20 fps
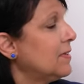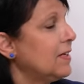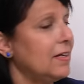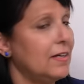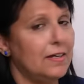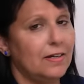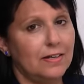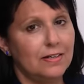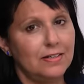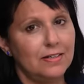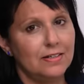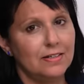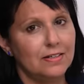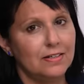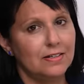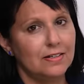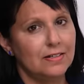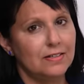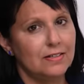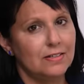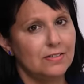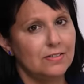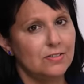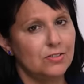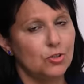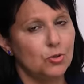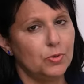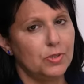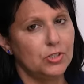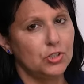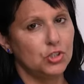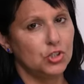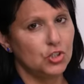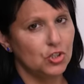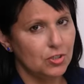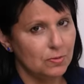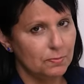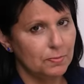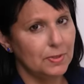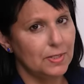Okay, so it
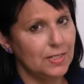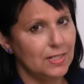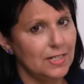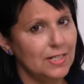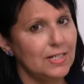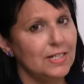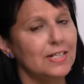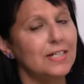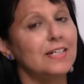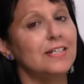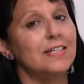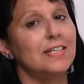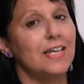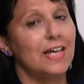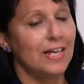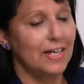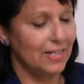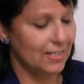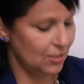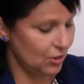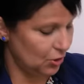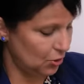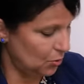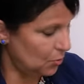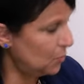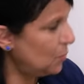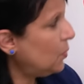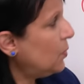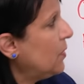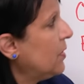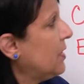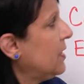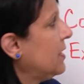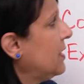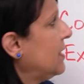should be, can you